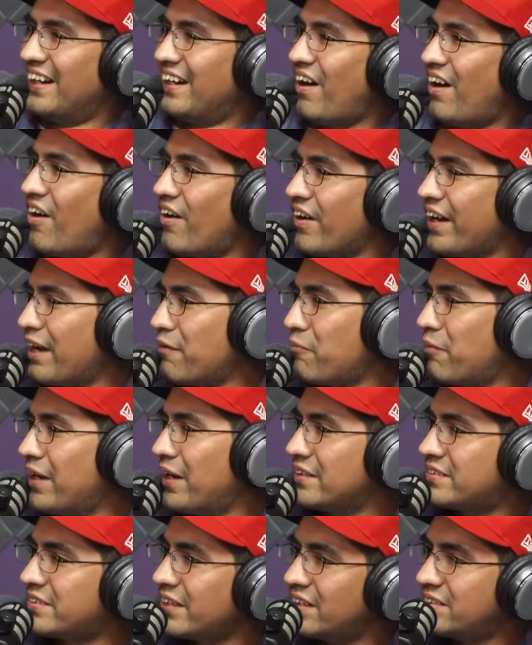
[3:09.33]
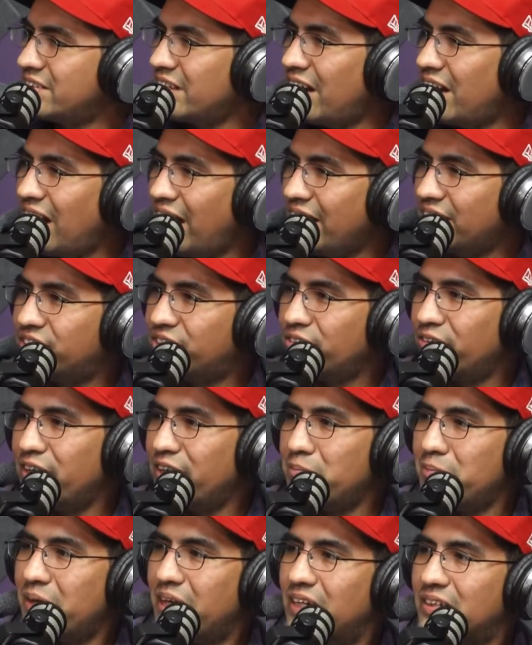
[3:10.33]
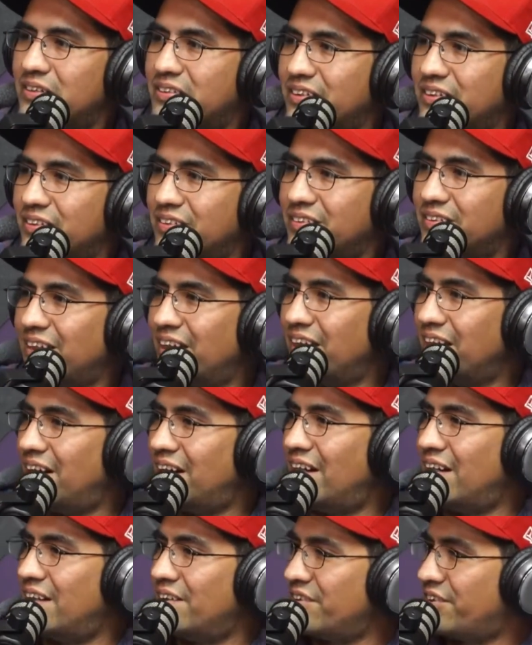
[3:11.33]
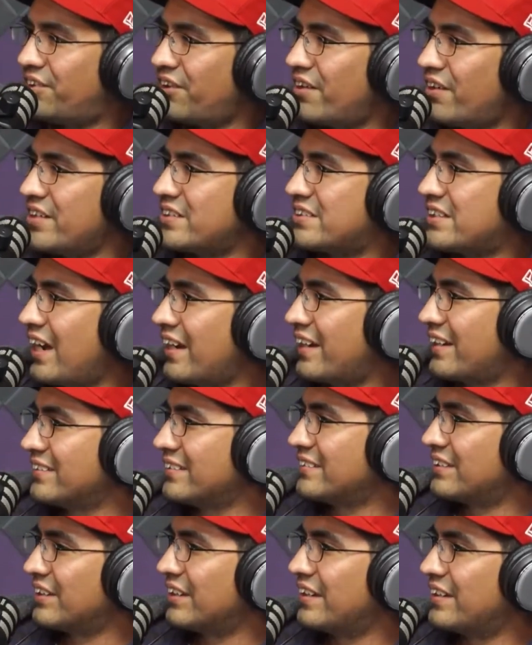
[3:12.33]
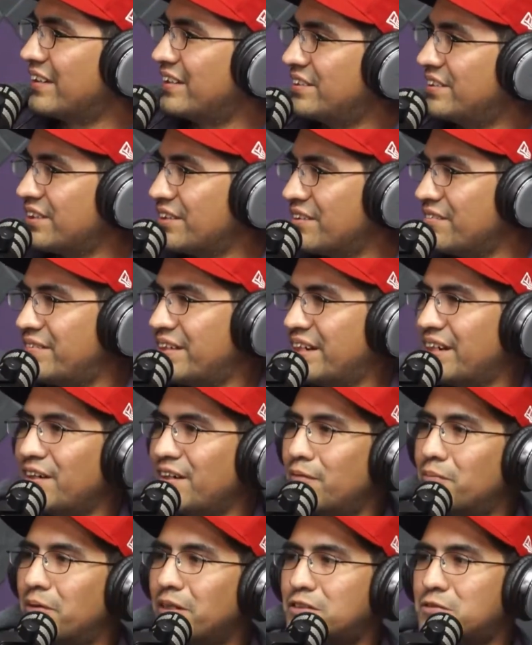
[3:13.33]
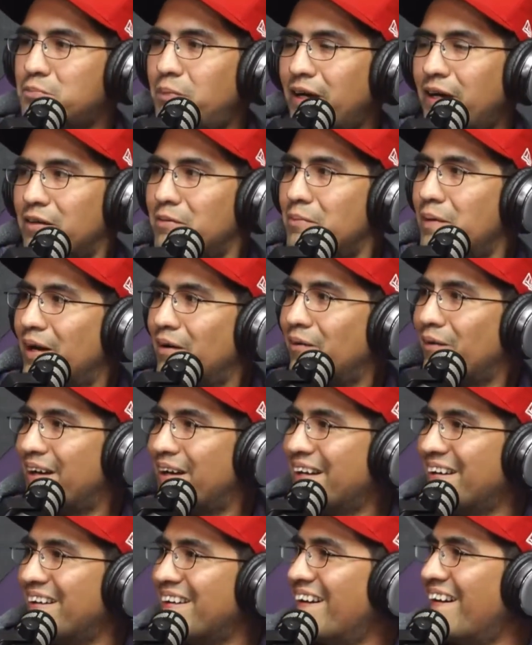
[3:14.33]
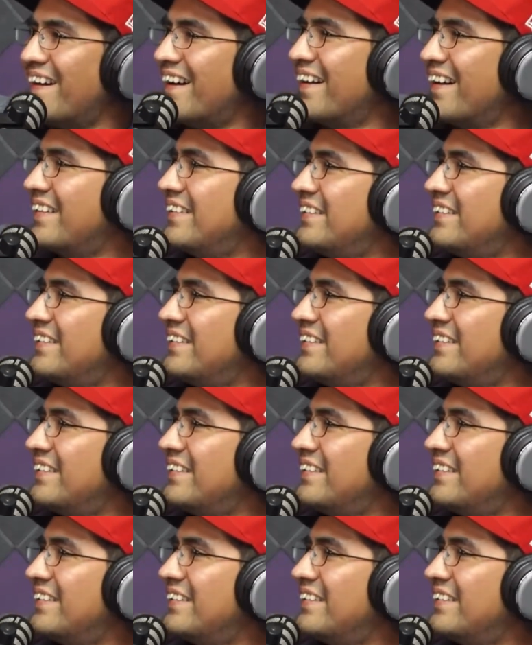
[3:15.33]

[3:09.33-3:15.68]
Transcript: Oh, okay. Well, it's it's at like three minutes and uh, thirty seconds uh, into the video, but Spider Man rated R